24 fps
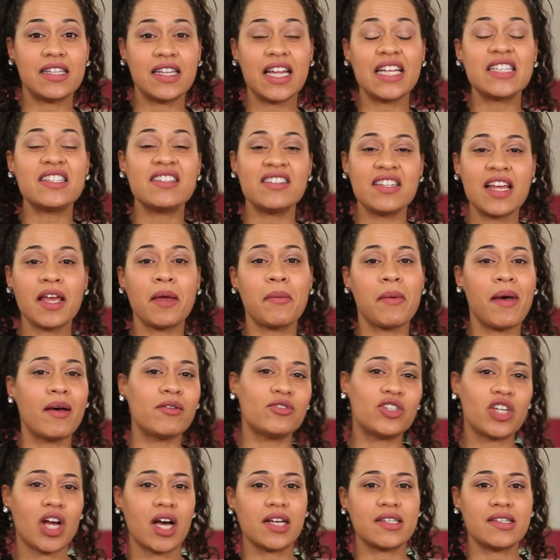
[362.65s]
Let's sing them out,
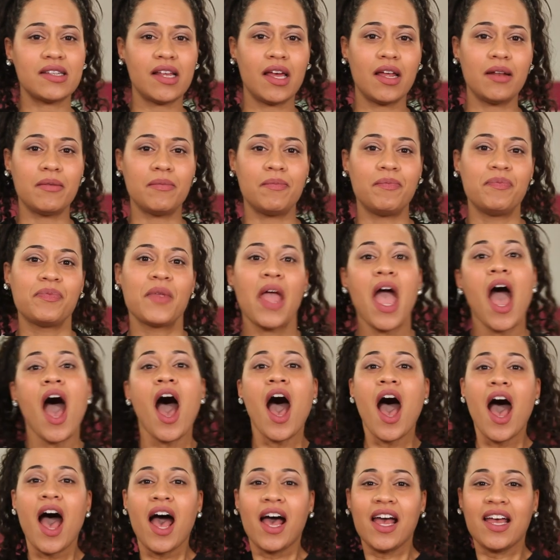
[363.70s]
Jocelyn.
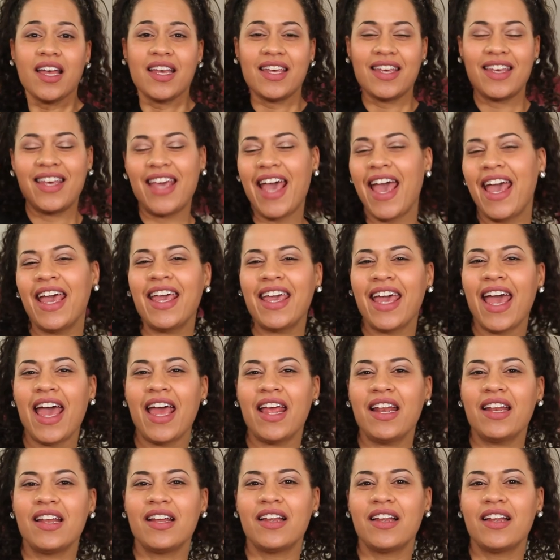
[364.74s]
Cake it!